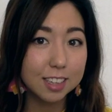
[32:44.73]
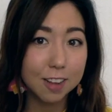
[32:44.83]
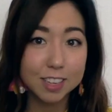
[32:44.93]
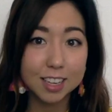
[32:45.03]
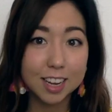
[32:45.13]

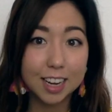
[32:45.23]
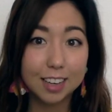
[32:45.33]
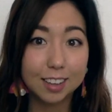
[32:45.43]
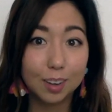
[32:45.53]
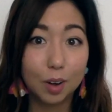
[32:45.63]
Tem was
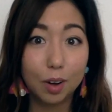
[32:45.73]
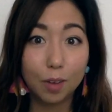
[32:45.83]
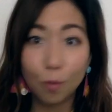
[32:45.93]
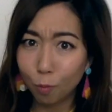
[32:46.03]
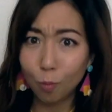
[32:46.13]
like,
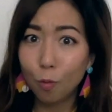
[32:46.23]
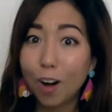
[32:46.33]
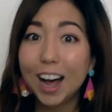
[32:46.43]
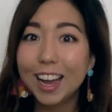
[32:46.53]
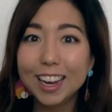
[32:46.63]

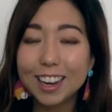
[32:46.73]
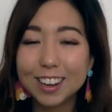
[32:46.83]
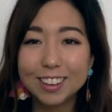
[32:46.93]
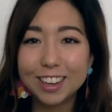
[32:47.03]
why?